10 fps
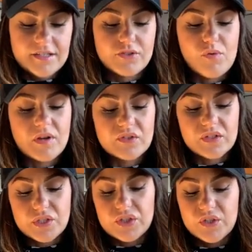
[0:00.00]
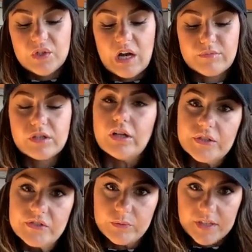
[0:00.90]
So I'm also going to show you up
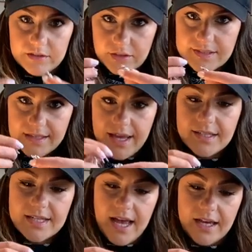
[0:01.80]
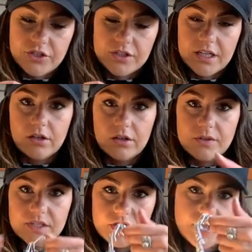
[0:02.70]
close what it looks like to actually
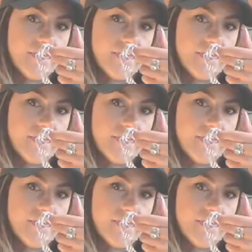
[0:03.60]
close and shut